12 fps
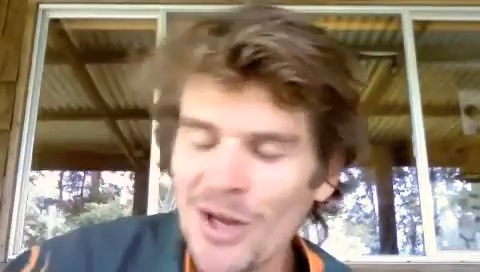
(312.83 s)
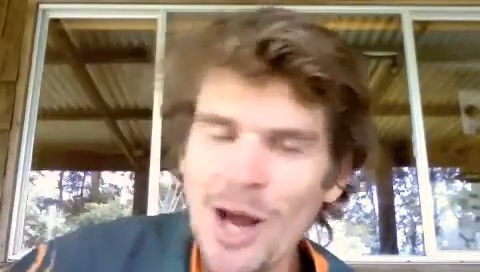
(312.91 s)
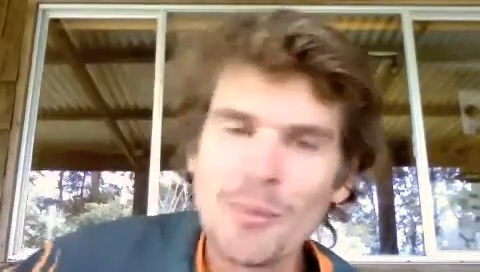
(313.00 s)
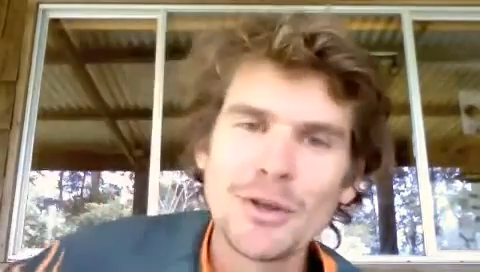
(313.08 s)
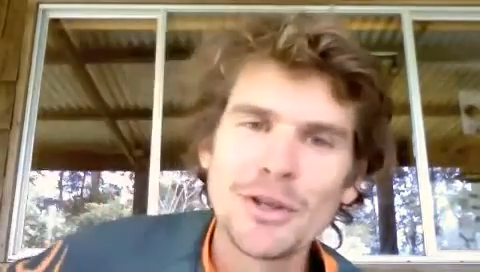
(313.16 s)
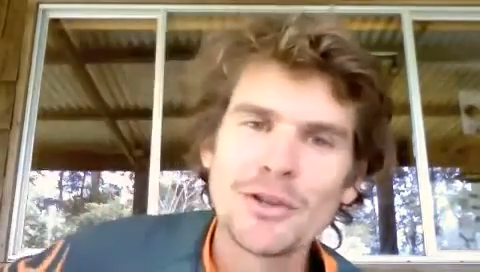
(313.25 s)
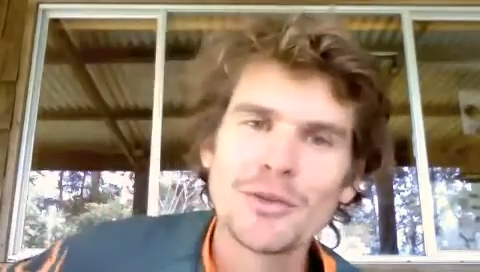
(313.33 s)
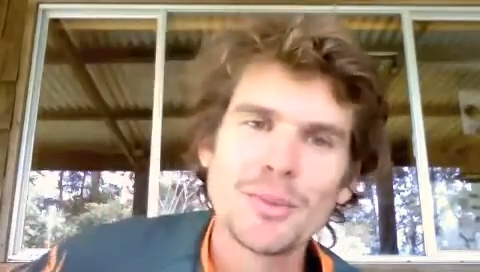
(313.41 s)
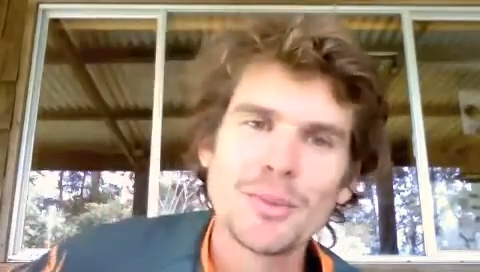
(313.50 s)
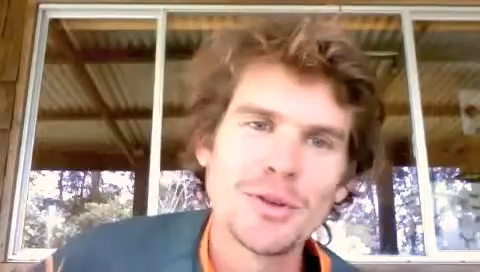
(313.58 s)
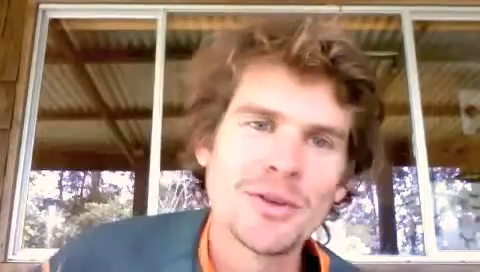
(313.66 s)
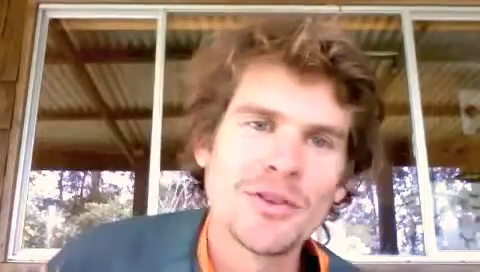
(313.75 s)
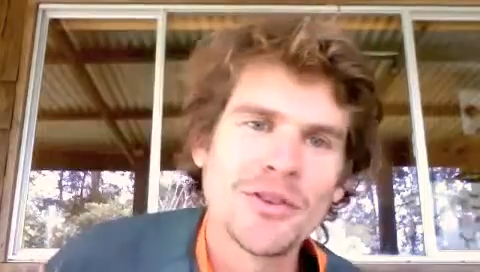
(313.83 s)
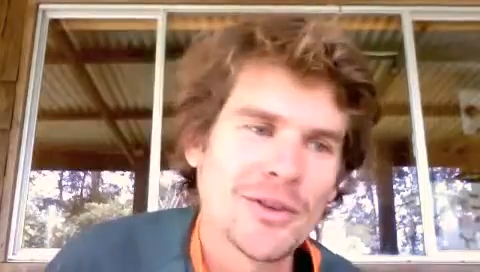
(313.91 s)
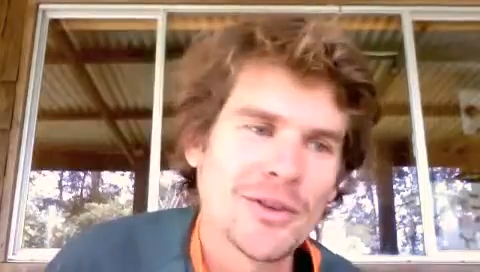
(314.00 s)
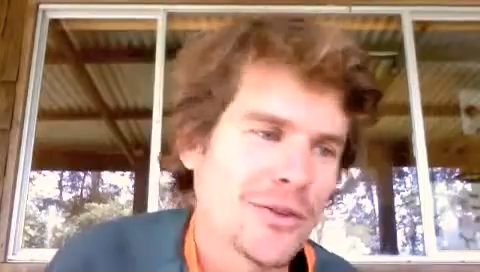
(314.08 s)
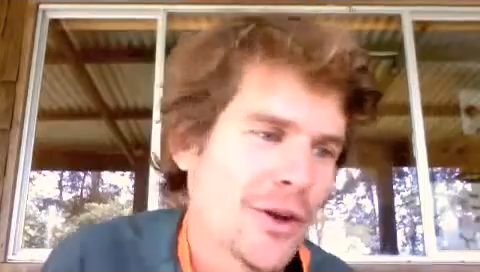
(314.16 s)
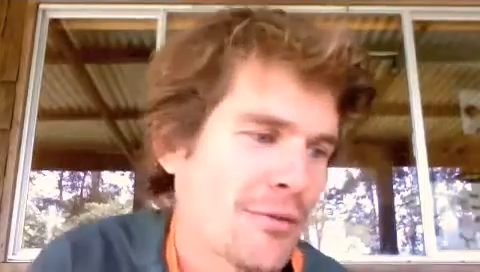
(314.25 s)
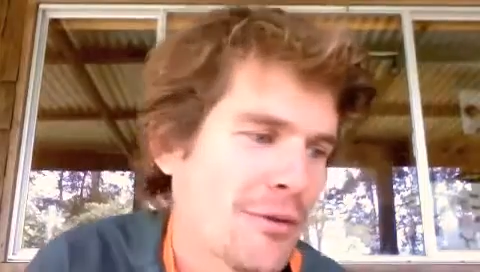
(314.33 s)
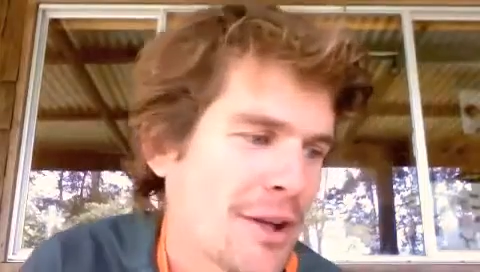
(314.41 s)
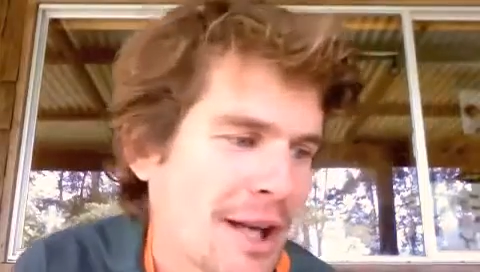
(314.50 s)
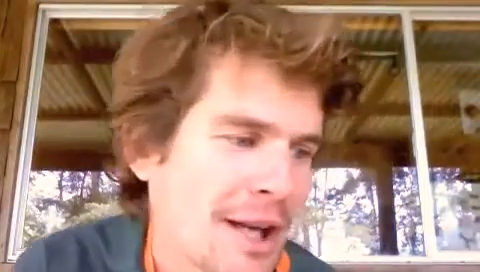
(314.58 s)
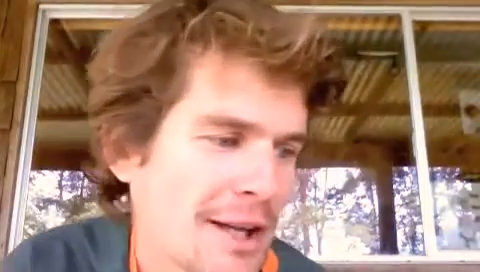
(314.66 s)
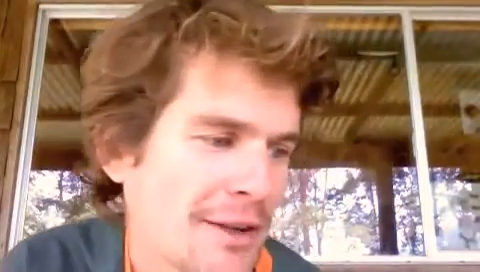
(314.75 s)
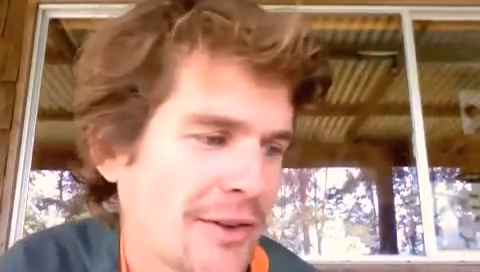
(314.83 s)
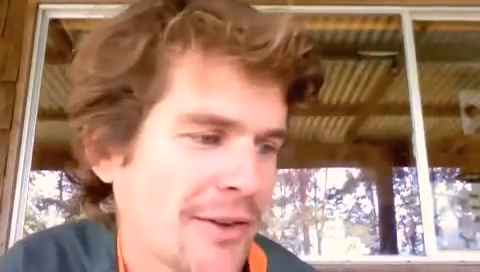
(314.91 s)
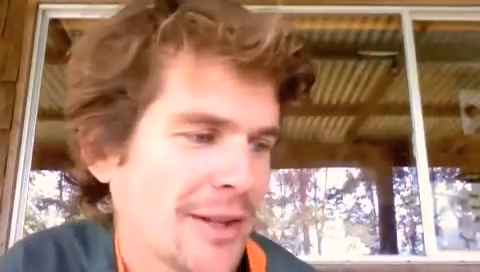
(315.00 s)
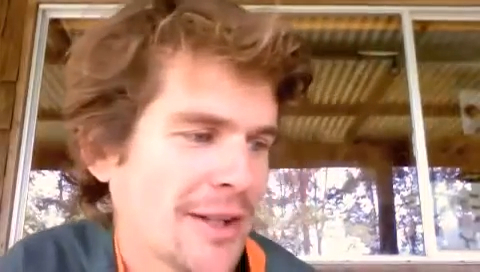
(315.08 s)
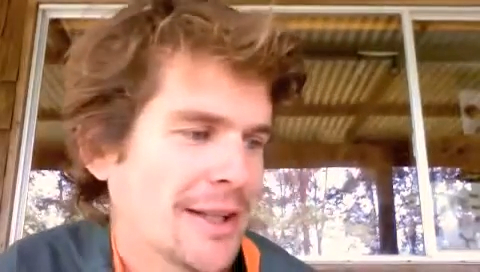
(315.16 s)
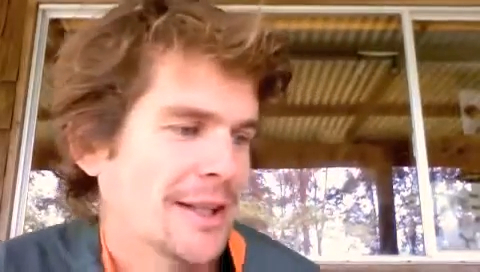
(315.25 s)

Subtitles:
It's a humbling experience. So 33 Ks,